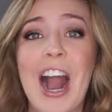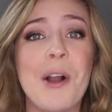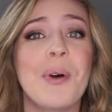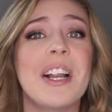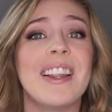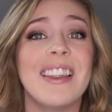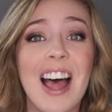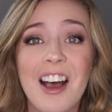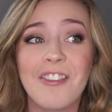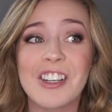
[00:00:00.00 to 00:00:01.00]
I would
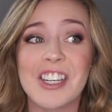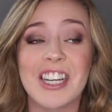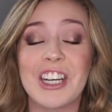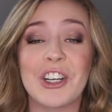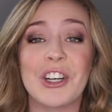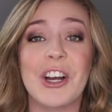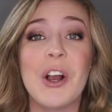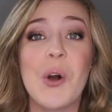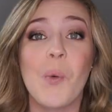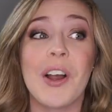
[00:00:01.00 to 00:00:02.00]
love to hear
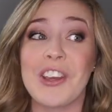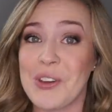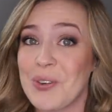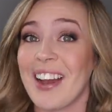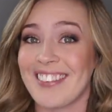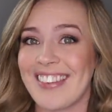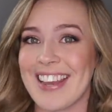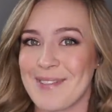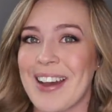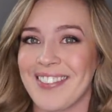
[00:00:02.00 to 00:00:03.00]
what you guys
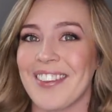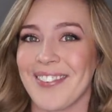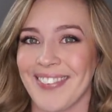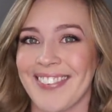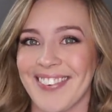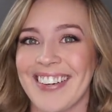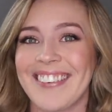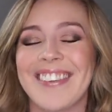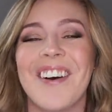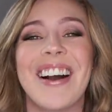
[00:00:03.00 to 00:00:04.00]
think about this
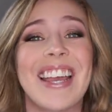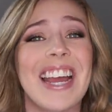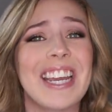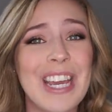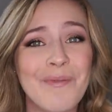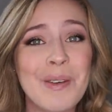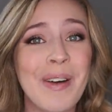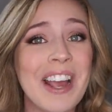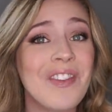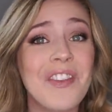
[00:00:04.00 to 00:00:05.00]
resort. So again, keep in
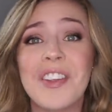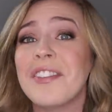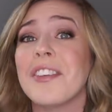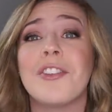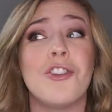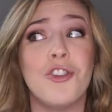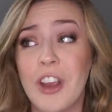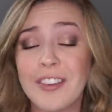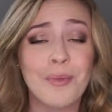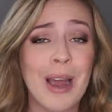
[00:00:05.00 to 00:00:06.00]
mind that this is
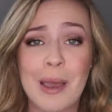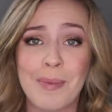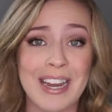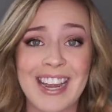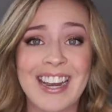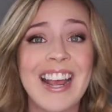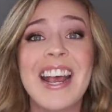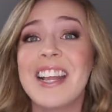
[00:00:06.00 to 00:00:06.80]
just my opinion.